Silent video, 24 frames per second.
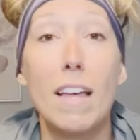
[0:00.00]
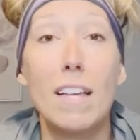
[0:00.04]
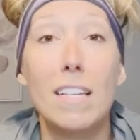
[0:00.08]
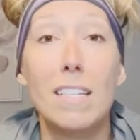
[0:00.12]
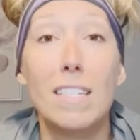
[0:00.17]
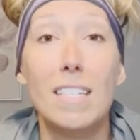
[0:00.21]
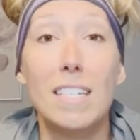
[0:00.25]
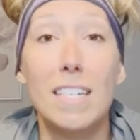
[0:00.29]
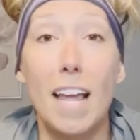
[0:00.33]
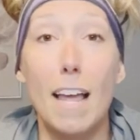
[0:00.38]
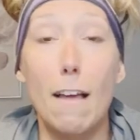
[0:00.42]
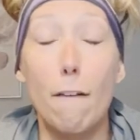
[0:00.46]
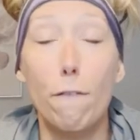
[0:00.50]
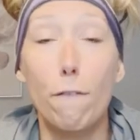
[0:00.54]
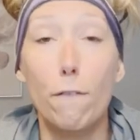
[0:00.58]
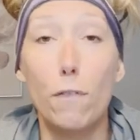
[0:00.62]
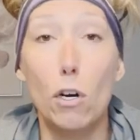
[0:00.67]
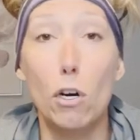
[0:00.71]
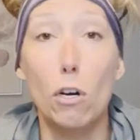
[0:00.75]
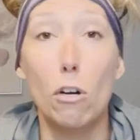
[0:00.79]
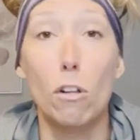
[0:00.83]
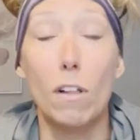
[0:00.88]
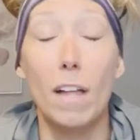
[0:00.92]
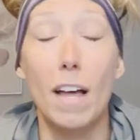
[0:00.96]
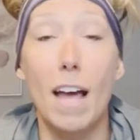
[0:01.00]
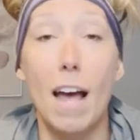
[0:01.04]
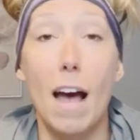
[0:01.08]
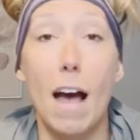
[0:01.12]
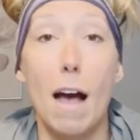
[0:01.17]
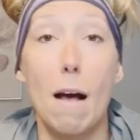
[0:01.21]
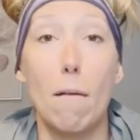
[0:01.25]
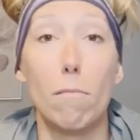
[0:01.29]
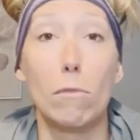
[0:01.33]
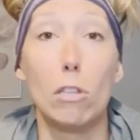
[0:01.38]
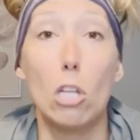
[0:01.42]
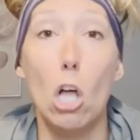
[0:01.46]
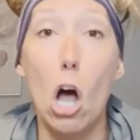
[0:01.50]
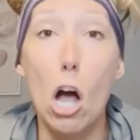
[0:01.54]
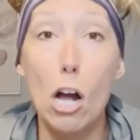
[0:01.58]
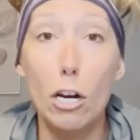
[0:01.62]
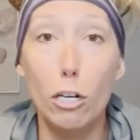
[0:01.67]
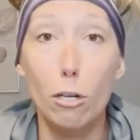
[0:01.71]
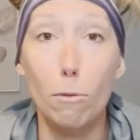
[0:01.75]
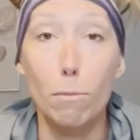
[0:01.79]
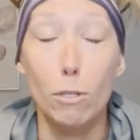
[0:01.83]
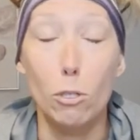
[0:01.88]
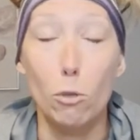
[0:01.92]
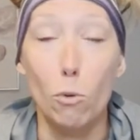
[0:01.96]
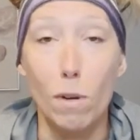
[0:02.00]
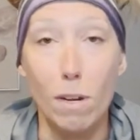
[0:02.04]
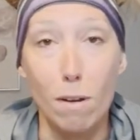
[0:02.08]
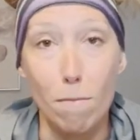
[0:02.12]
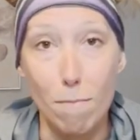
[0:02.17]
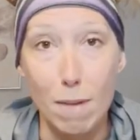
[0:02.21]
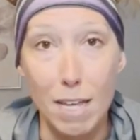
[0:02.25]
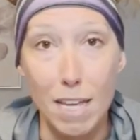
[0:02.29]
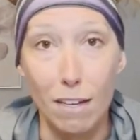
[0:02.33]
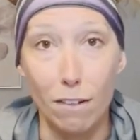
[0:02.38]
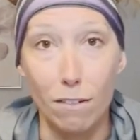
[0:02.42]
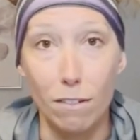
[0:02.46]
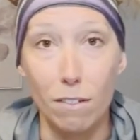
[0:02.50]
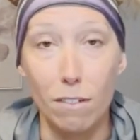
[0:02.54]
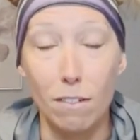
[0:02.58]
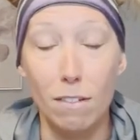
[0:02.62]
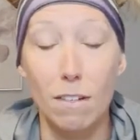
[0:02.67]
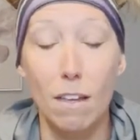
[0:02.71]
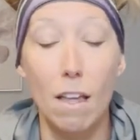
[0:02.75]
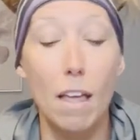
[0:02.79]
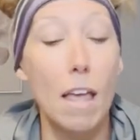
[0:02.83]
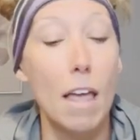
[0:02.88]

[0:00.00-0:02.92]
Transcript: stay full longer between meals.